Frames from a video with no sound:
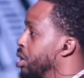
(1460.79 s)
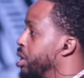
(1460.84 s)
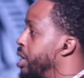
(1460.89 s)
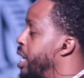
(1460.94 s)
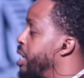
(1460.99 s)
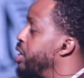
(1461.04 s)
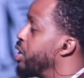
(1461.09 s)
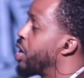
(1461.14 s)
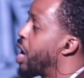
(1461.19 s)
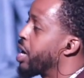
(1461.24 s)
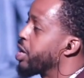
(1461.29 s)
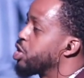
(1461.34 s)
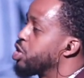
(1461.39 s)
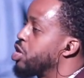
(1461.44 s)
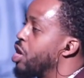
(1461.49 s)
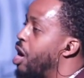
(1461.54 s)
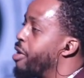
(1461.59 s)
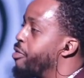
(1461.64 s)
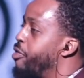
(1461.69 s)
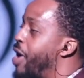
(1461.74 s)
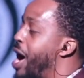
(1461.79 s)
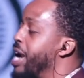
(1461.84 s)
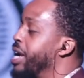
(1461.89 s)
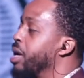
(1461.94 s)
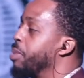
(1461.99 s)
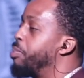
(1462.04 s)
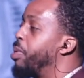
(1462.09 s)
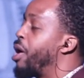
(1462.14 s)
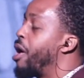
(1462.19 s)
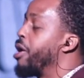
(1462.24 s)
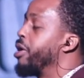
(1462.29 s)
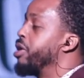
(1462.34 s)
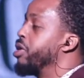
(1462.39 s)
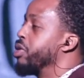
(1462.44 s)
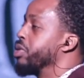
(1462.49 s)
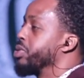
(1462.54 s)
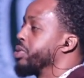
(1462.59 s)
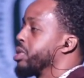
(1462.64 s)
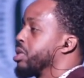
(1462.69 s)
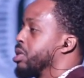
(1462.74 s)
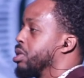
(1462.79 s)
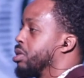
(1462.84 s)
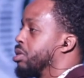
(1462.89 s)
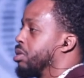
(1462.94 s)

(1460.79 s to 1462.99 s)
Then you got to start finding partners.